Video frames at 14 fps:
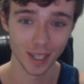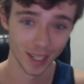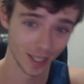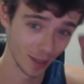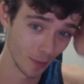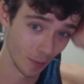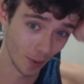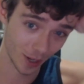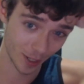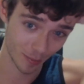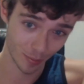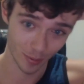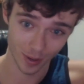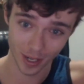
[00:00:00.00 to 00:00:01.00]
because it
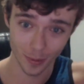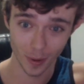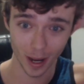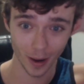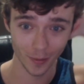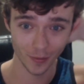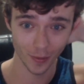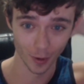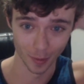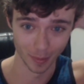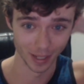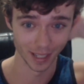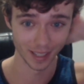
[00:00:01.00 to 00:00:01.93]
worked pretty well for me.